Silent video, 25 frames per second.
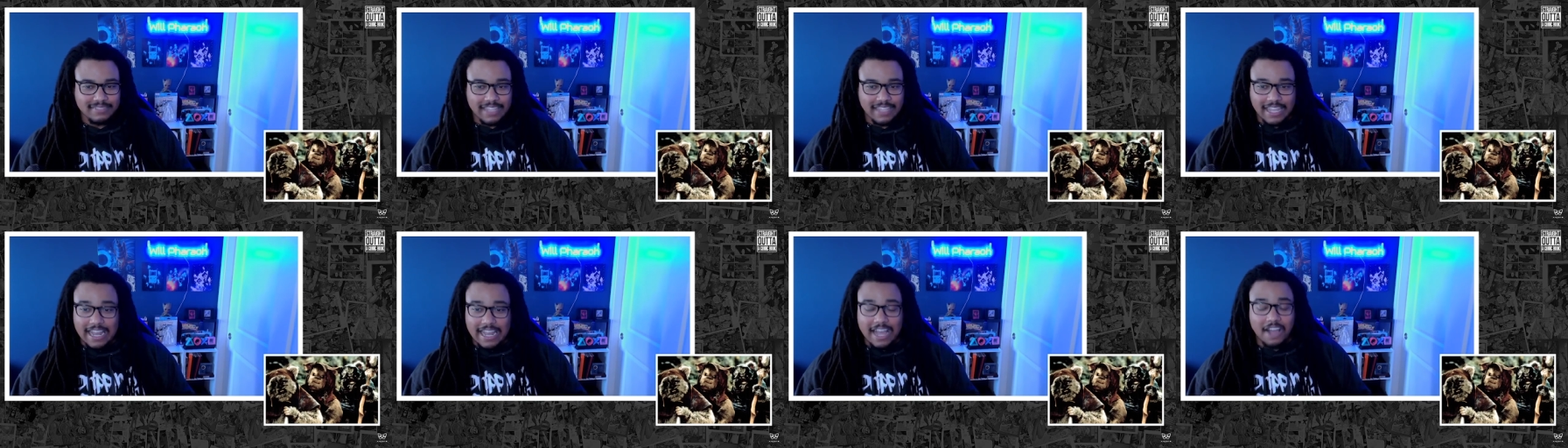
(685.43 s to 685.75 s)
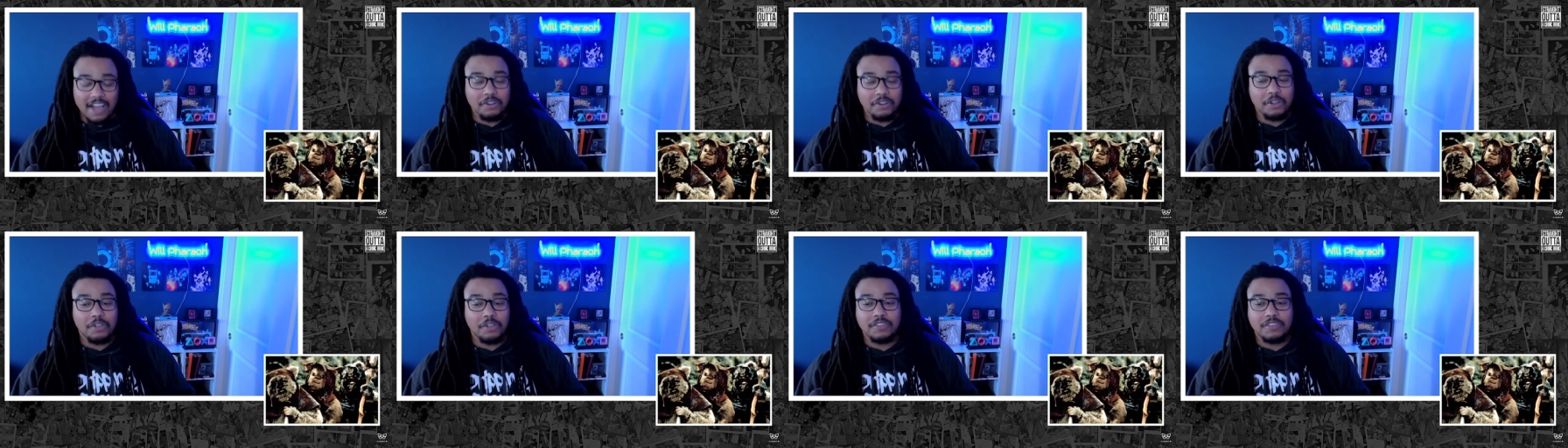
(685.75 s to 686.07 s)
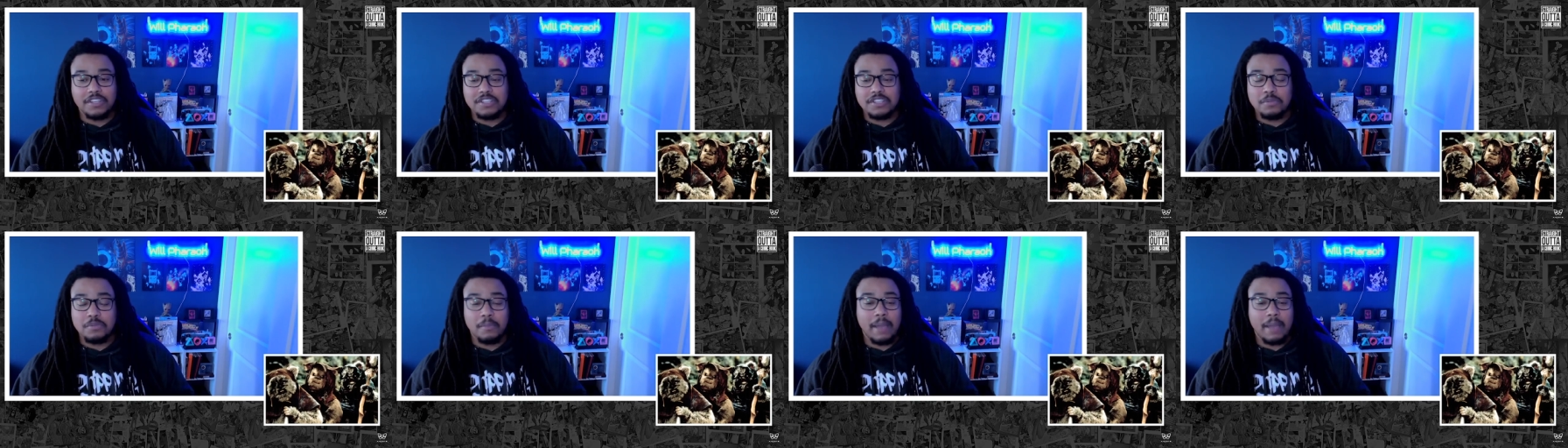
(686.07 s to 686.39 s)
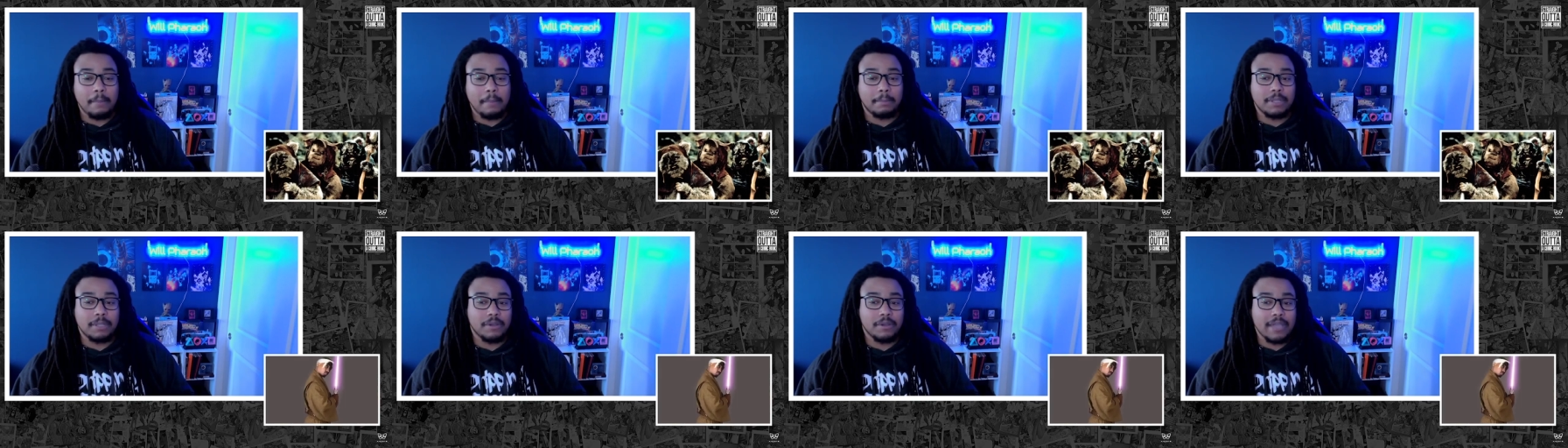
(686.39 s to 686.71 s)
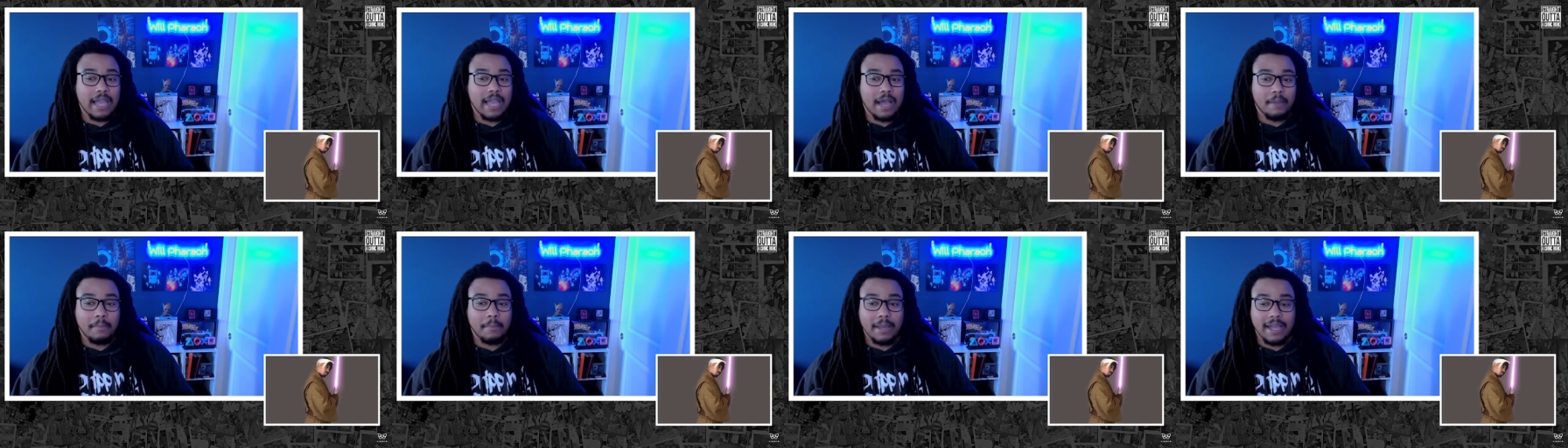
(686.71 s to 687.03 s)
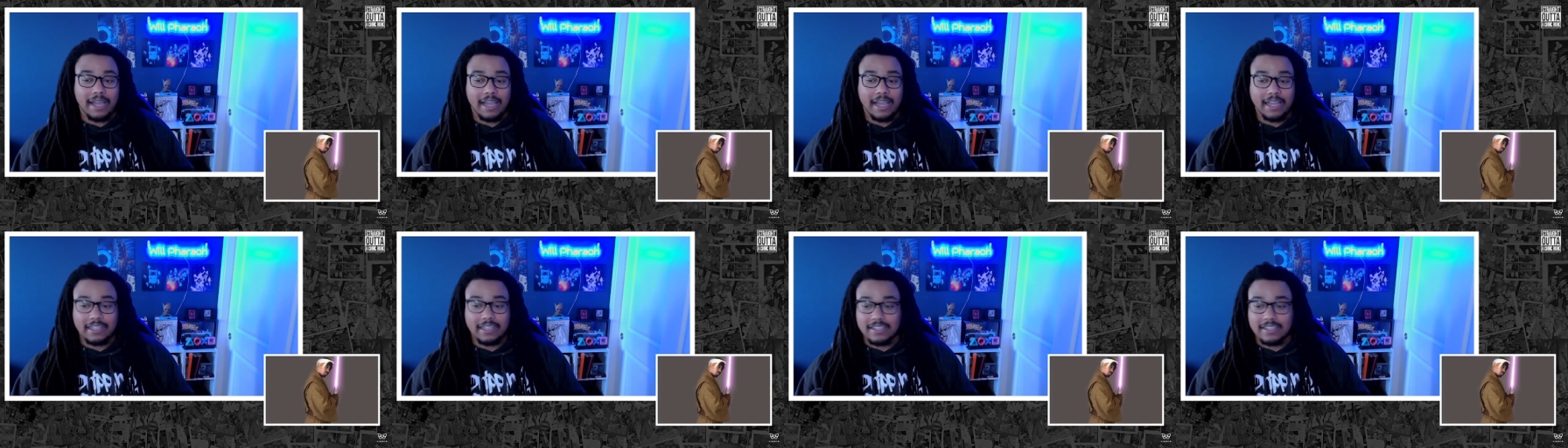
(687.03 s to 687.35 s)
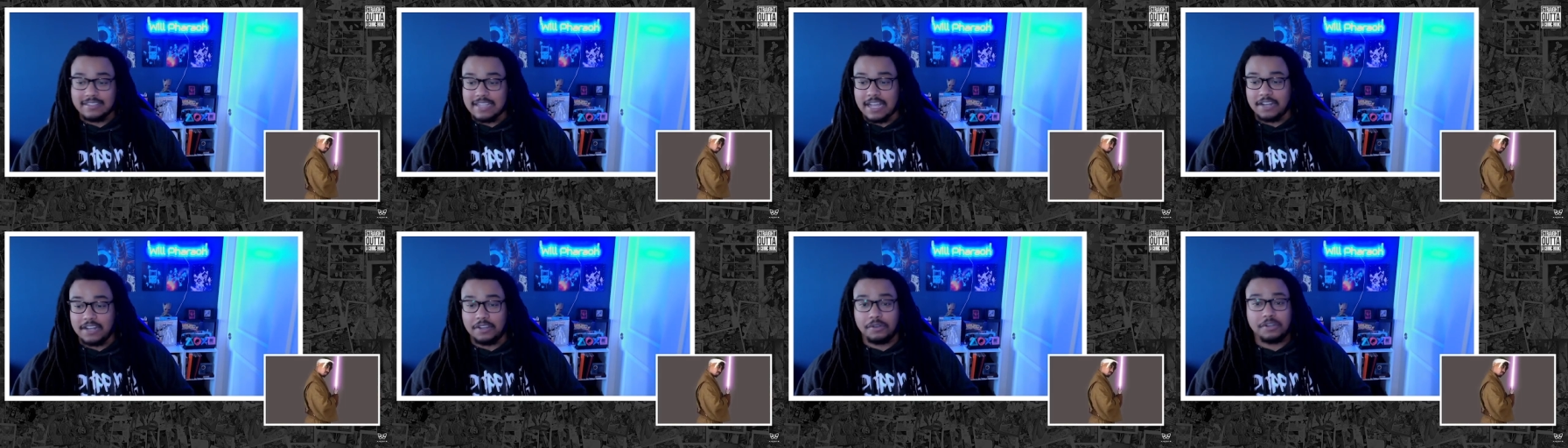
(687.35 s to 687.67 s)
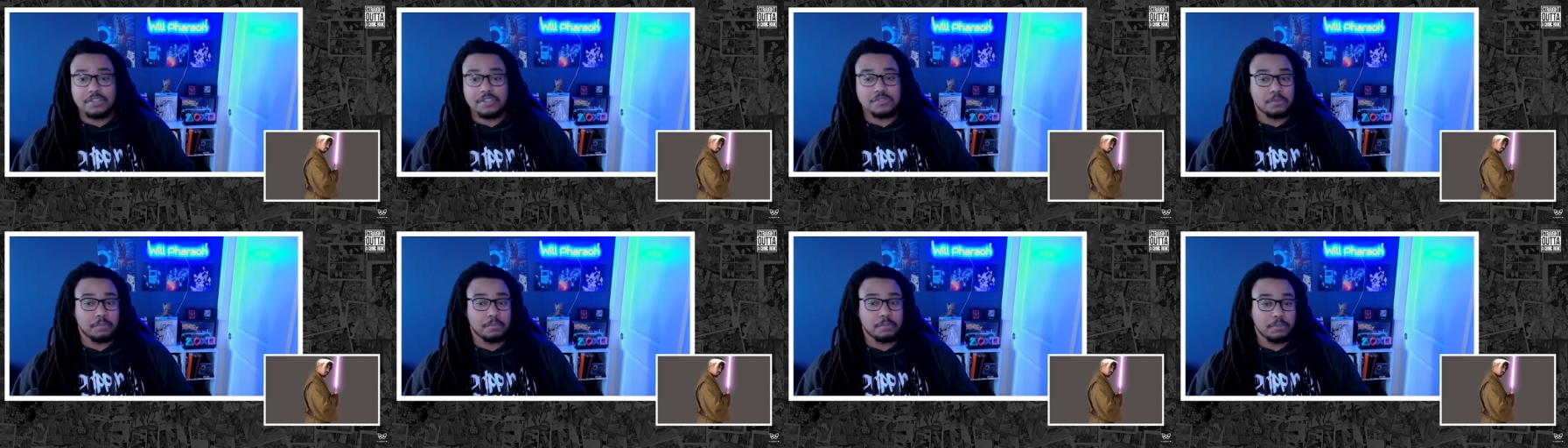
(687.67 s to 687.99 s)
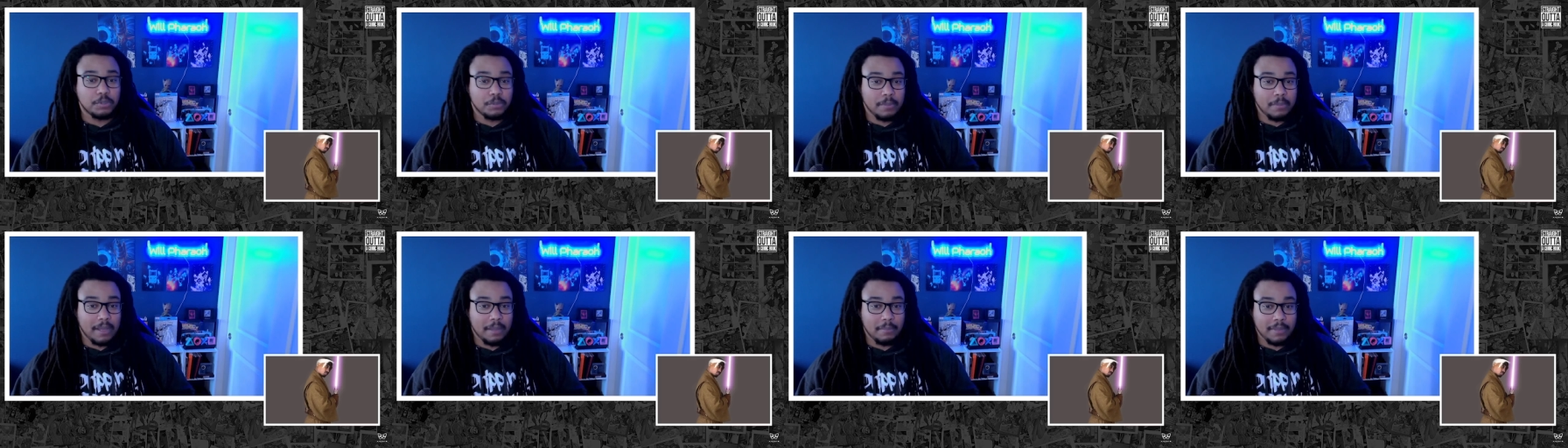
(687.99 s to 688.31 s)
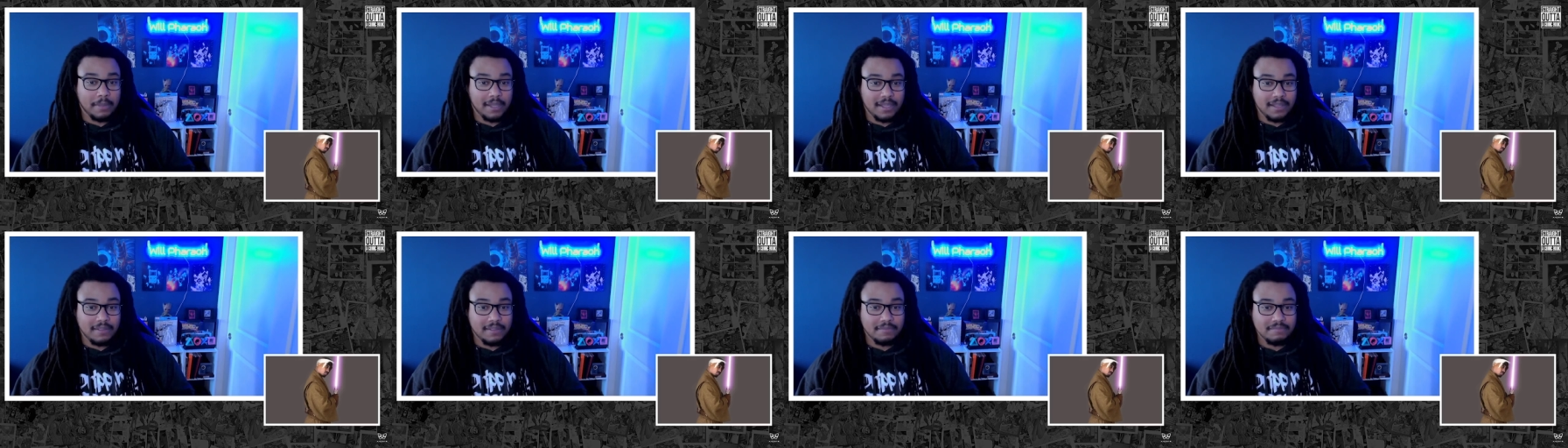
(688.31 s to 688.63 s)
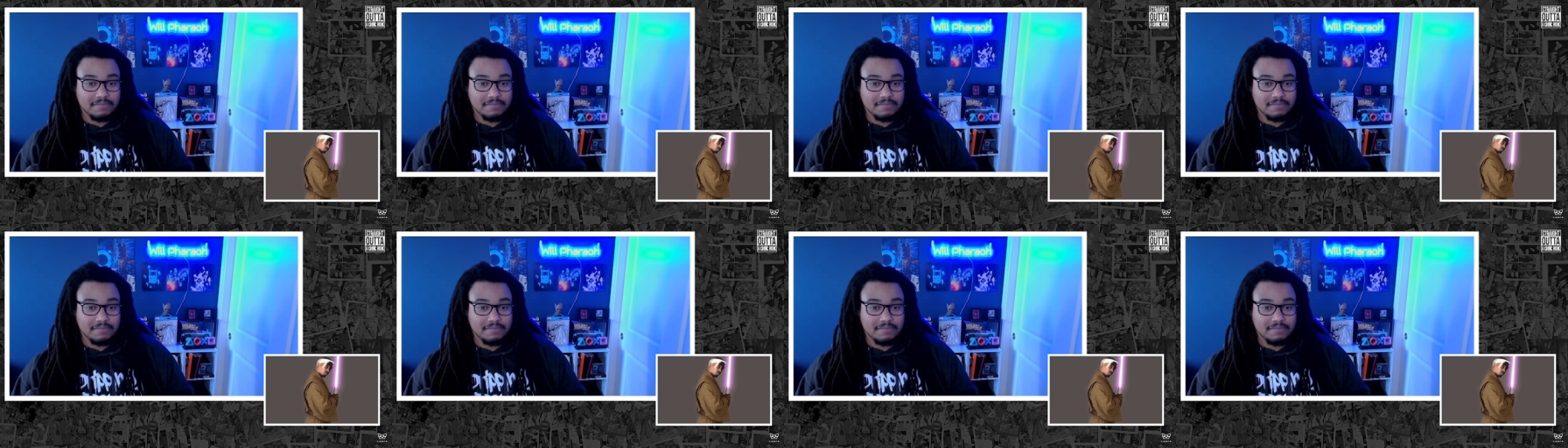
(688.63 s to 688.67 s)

And I don't know if this one might blow y'all mind, because I know this one blew my mind.